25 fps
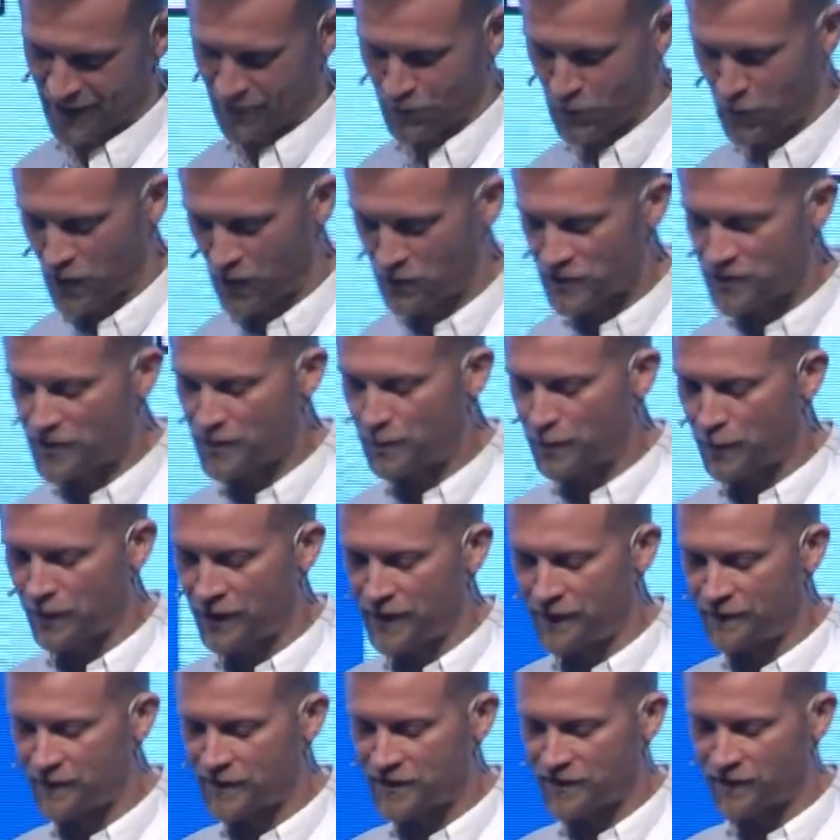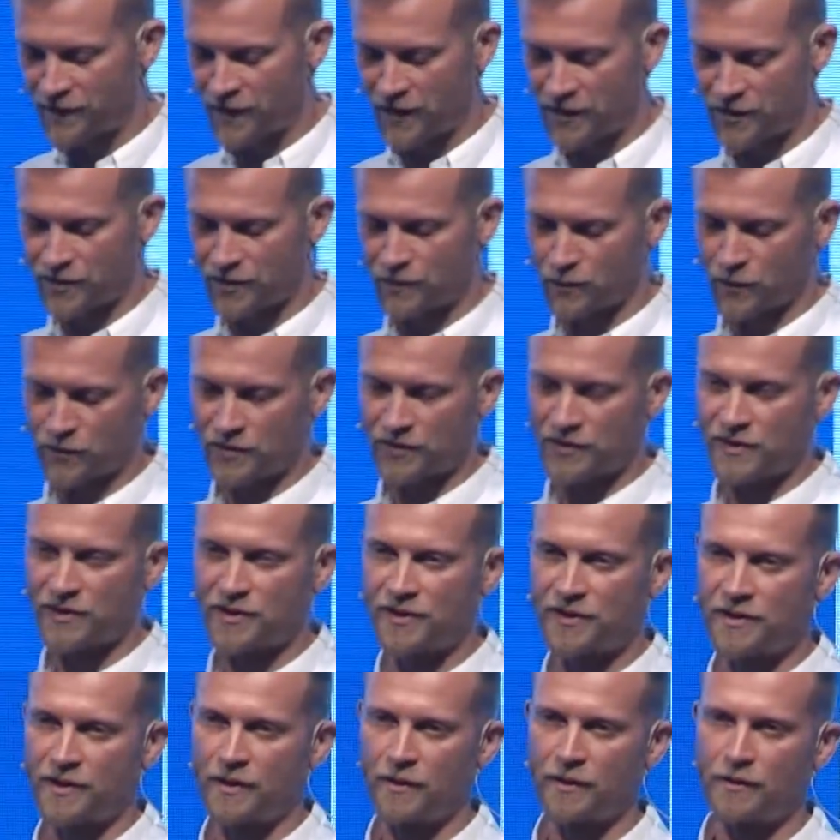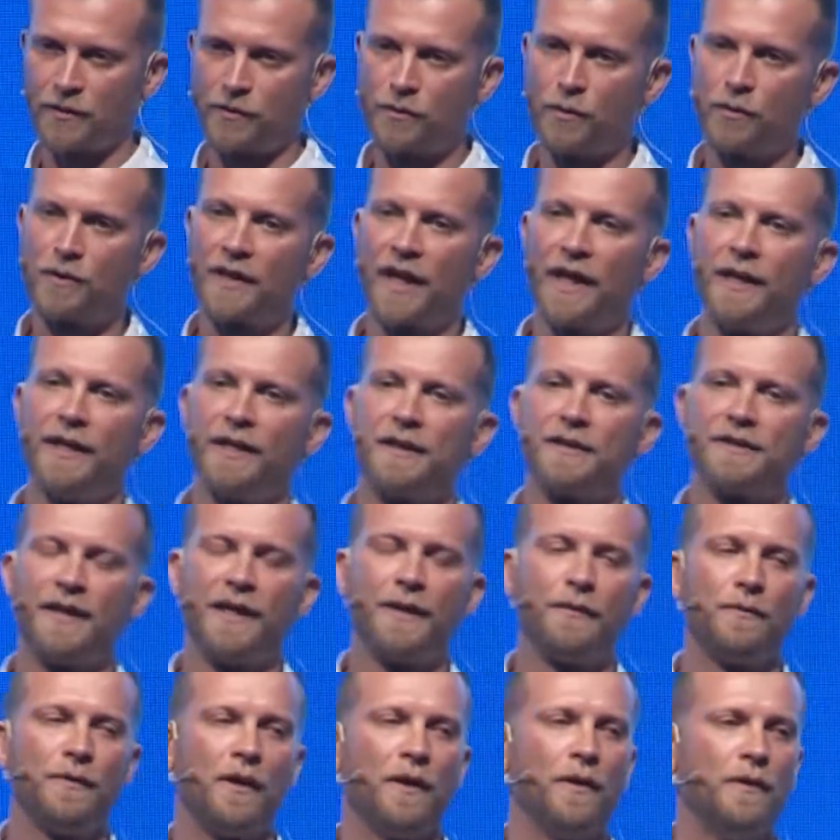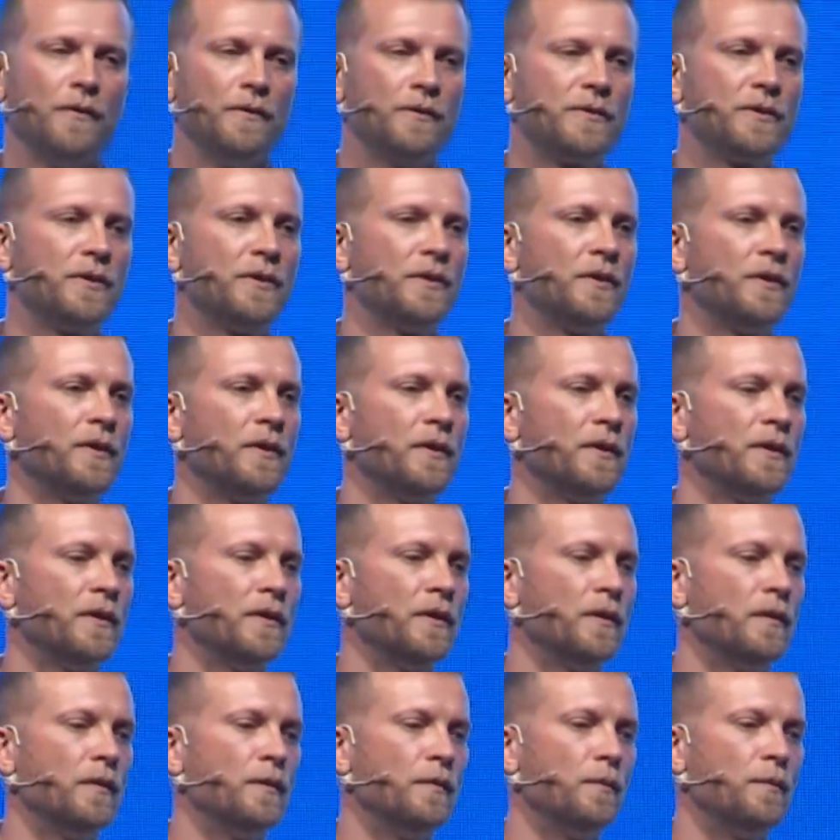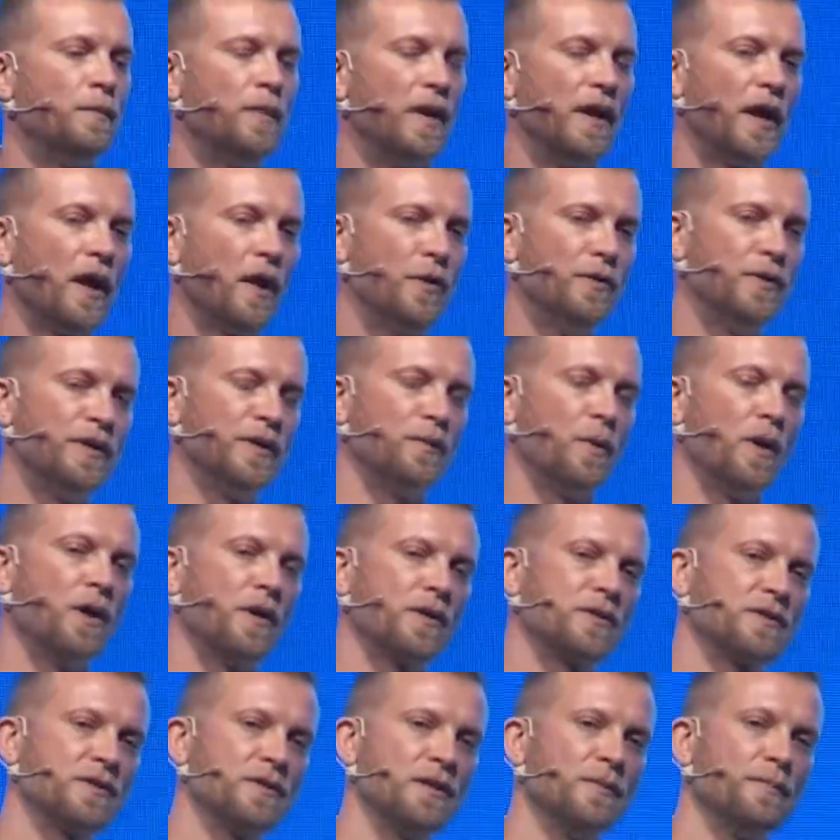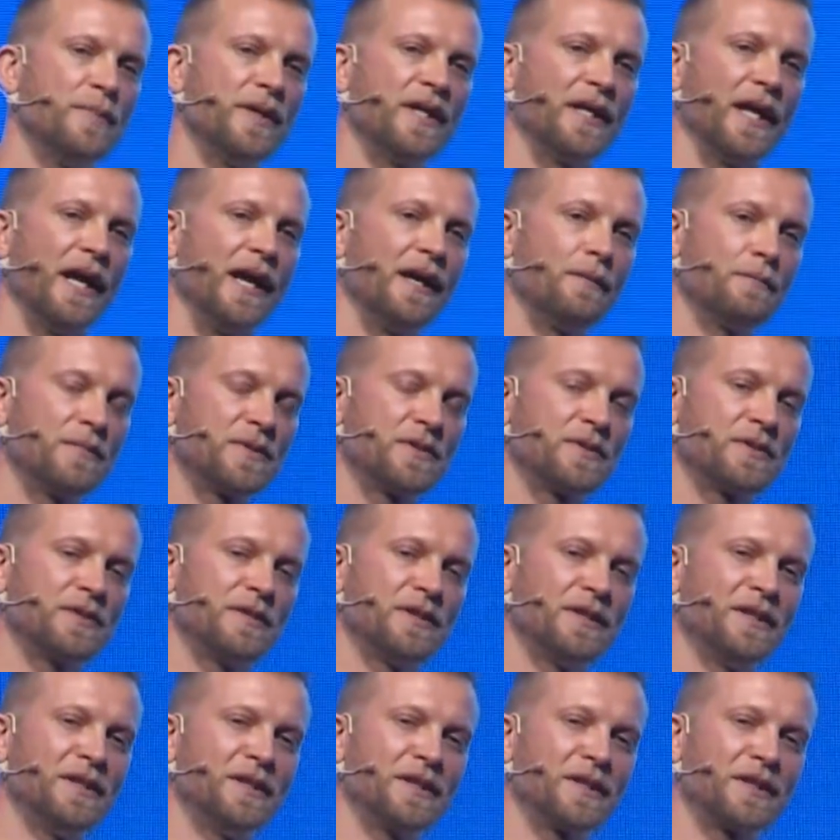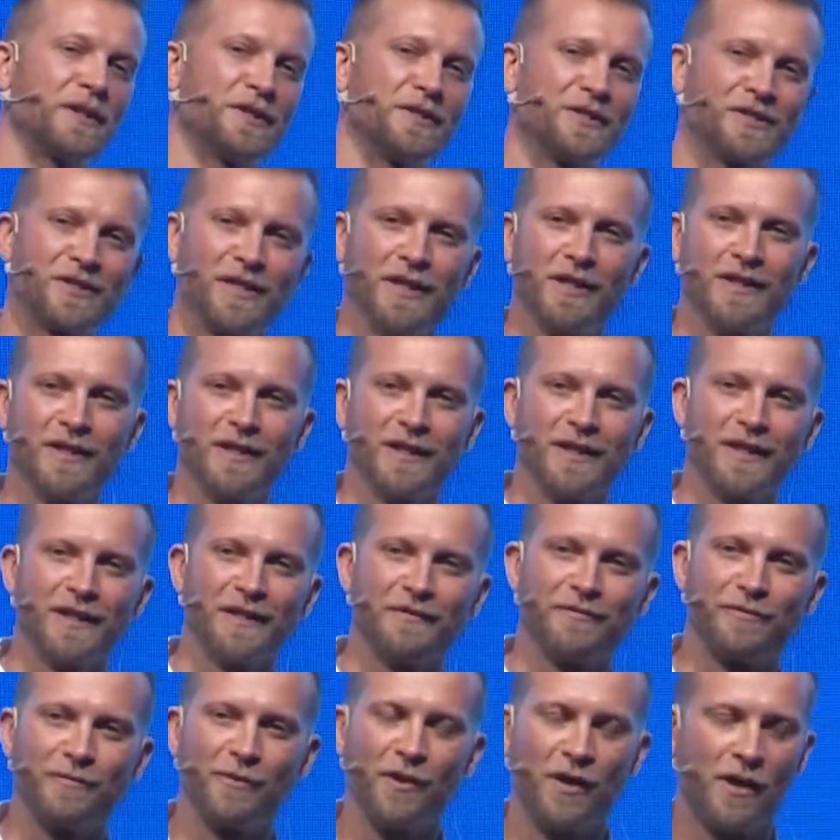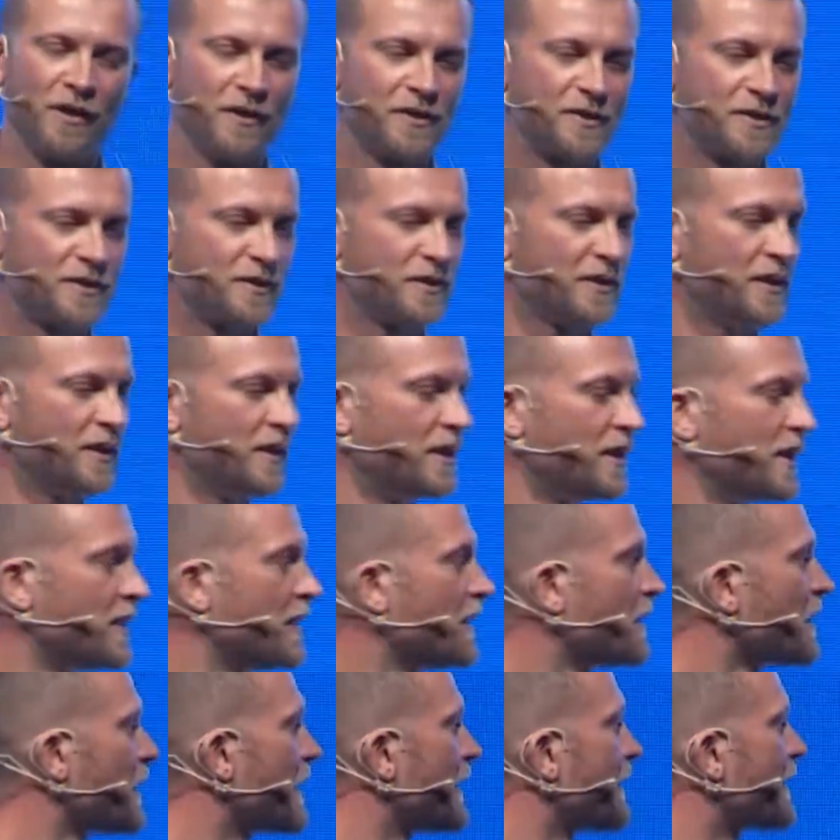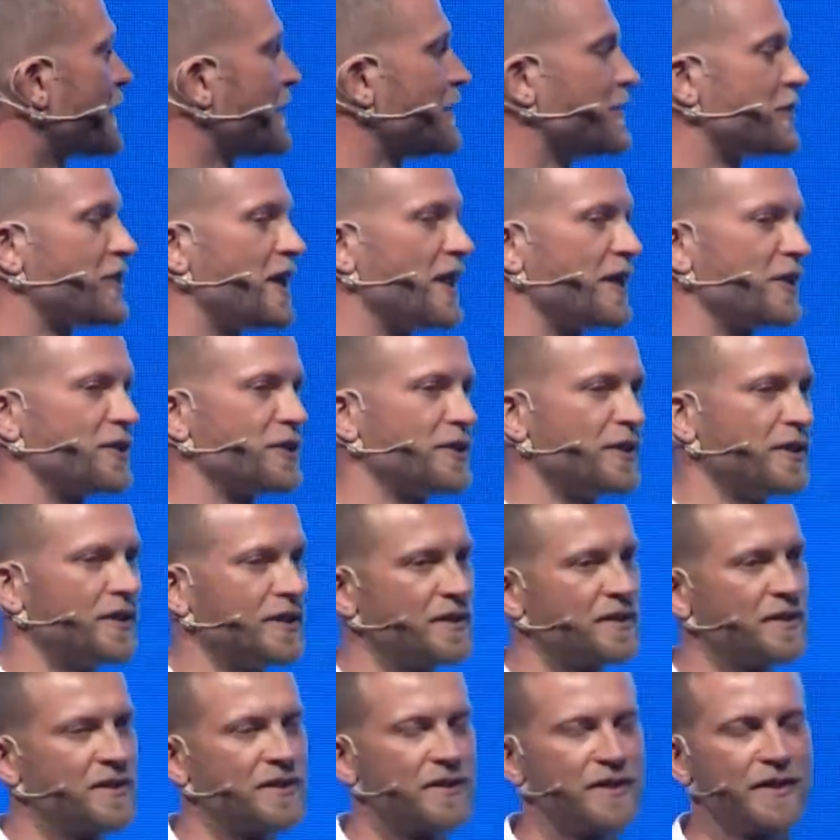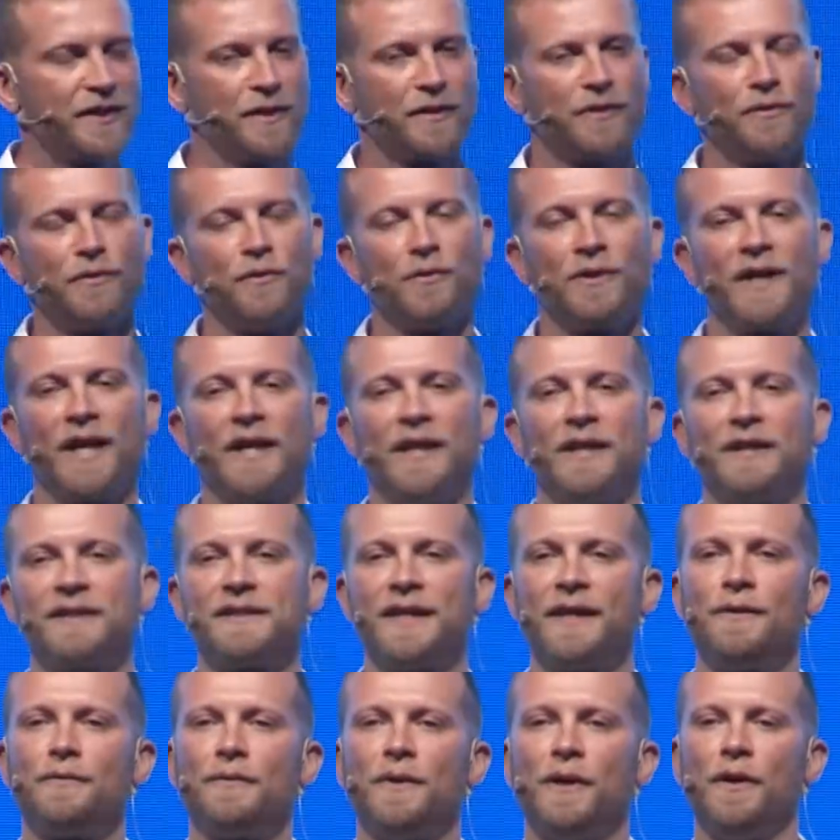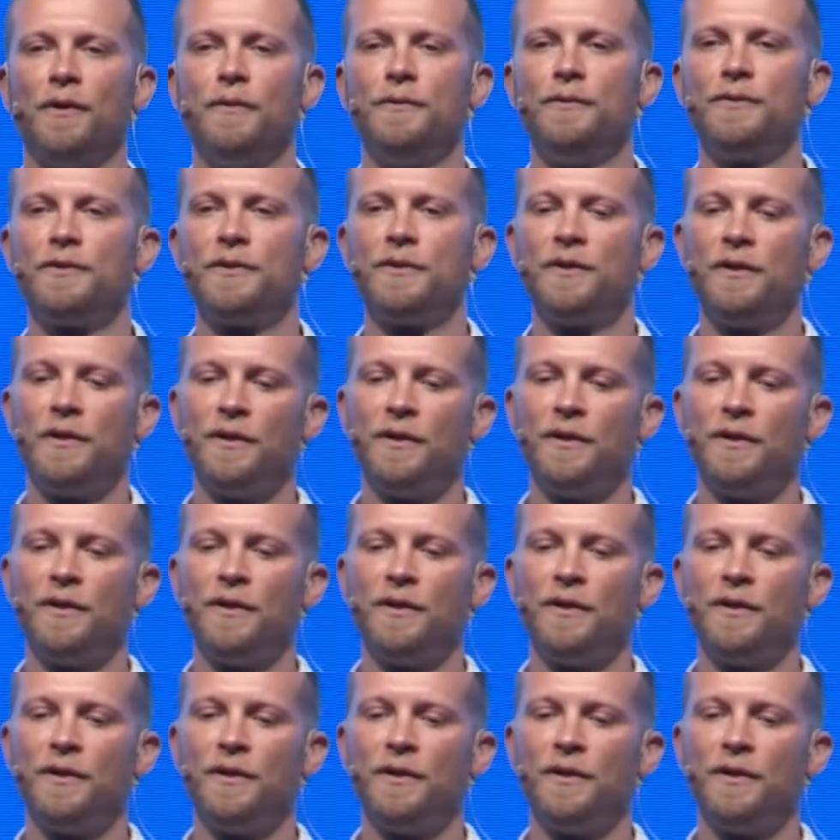Whilst the previous version was to steal an organic download, but it only works on the big apps, concerningly for us, click injection is to steal an organic download,